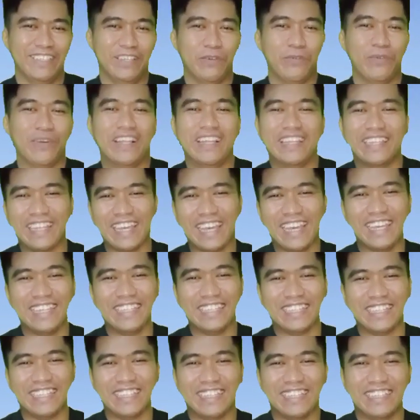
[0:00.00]
Well,
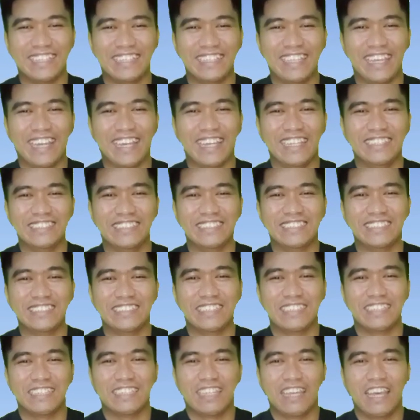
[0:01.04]
that, guys,
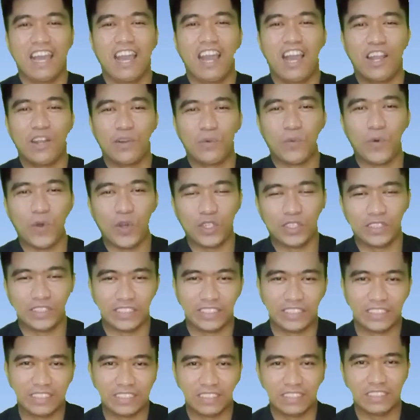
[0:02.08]
are
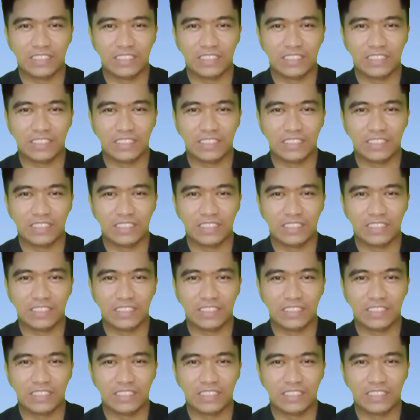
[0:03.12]
wants.